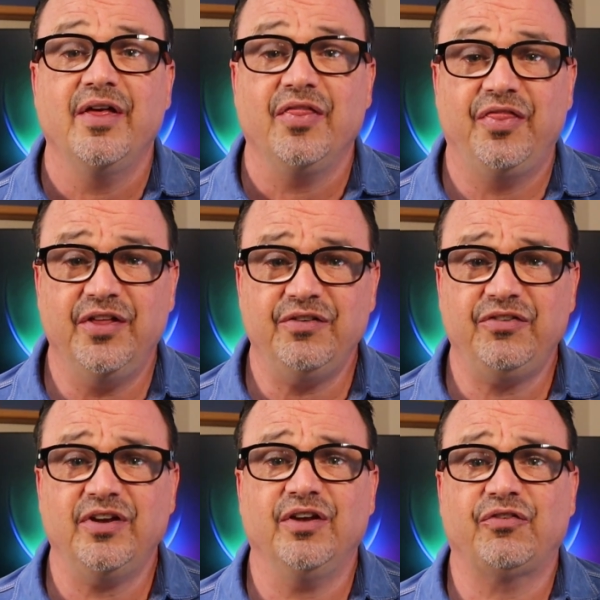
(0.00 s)

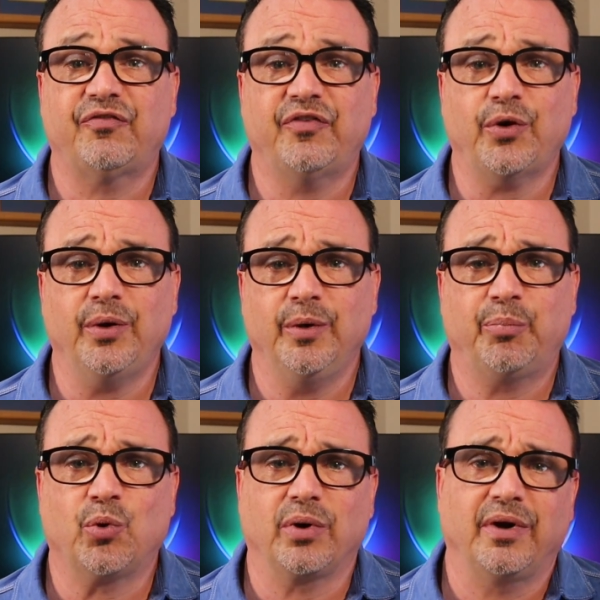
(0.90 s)
This is very
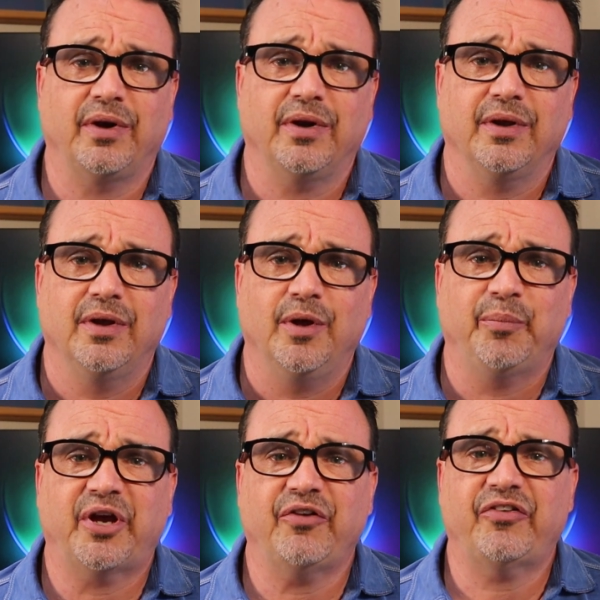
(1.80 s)
important
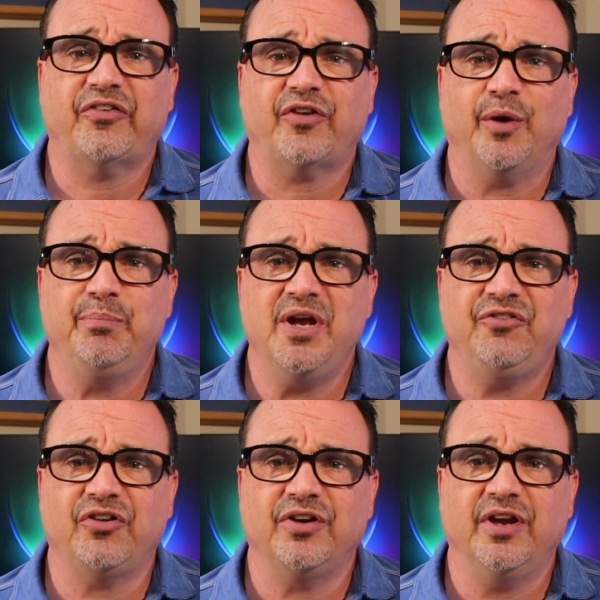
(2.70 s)
because, as I
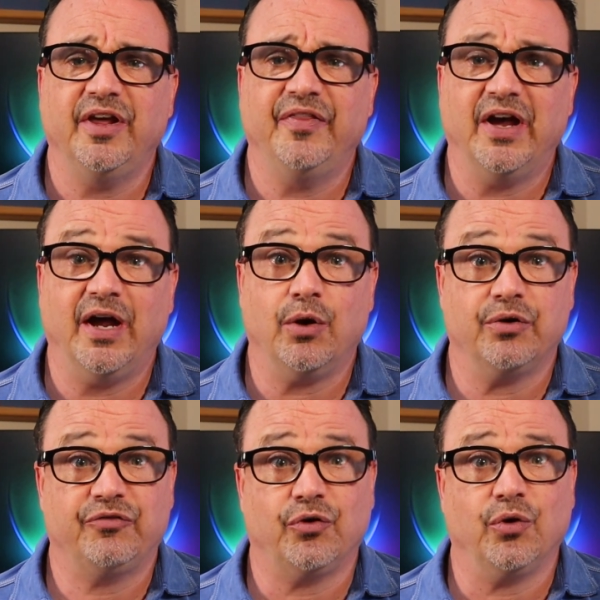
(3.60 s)
mentioned in the How to
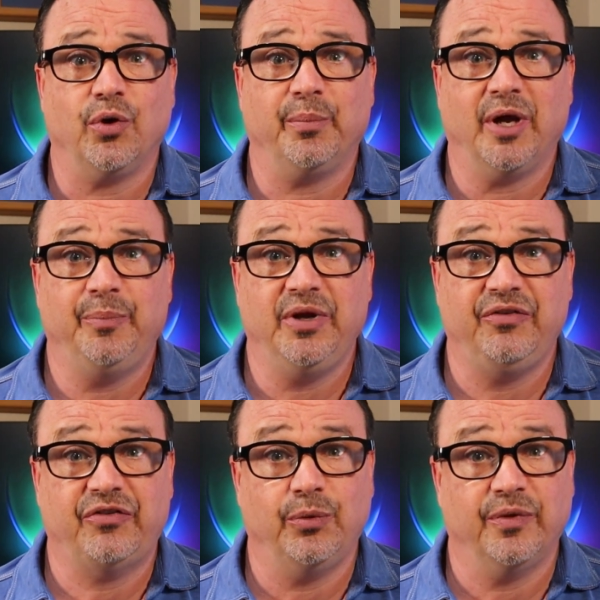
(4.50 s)
Turn On My
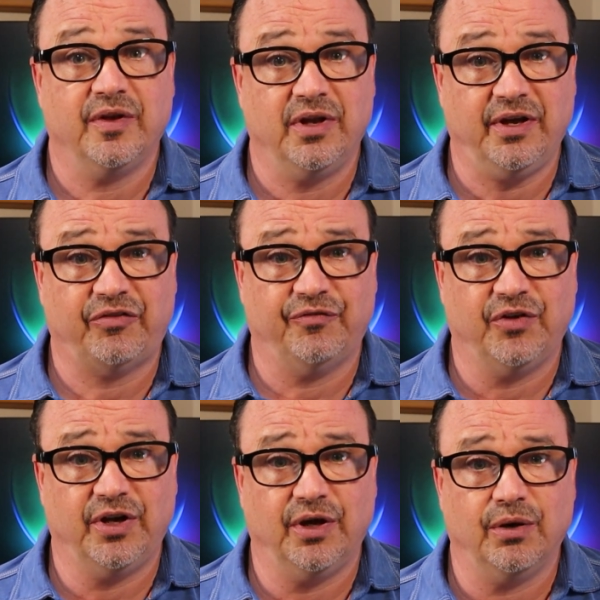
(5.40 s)
PC with Alexa
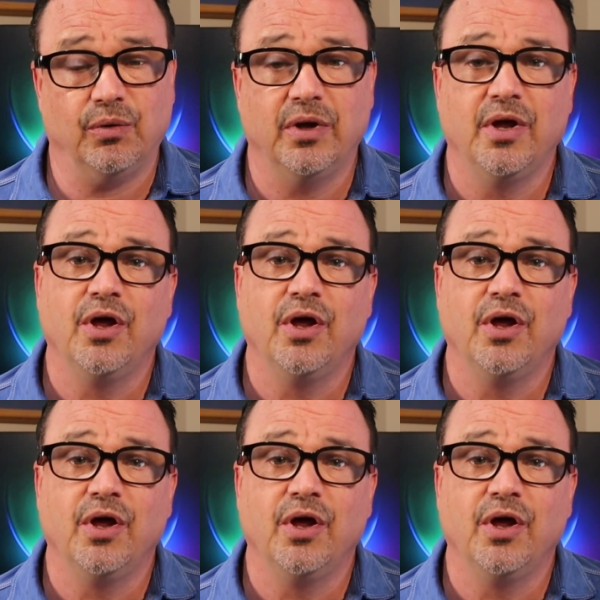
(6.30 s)
video,